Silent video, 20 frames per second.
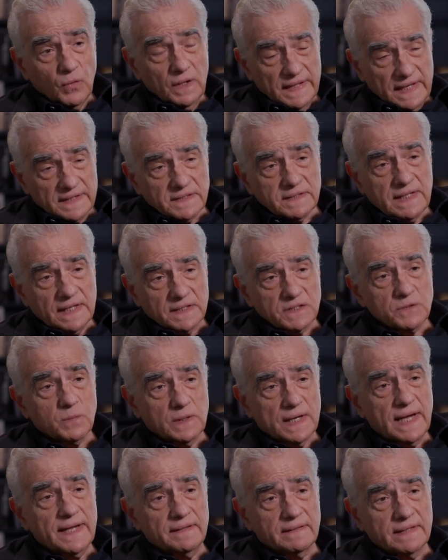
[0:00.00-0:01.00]
Well, that's
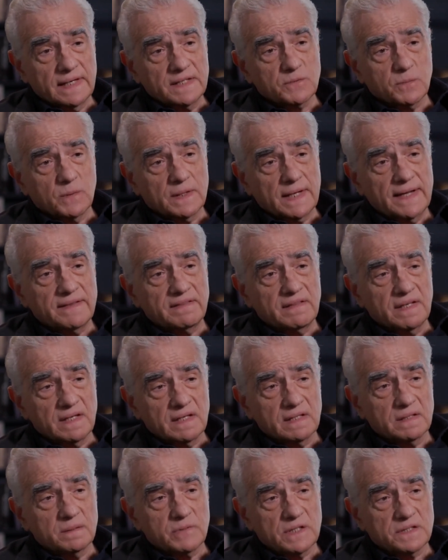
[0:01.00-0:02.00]
what I
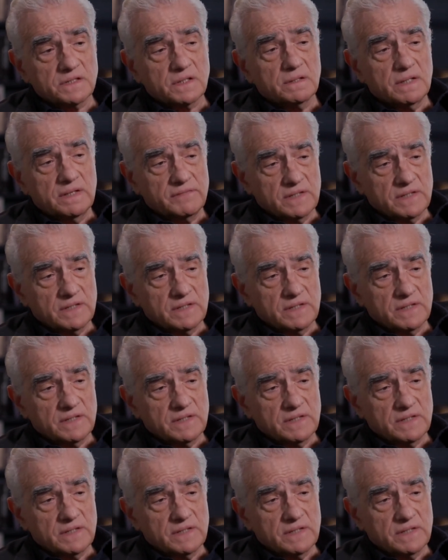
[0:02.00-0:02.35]
think in the Bresson.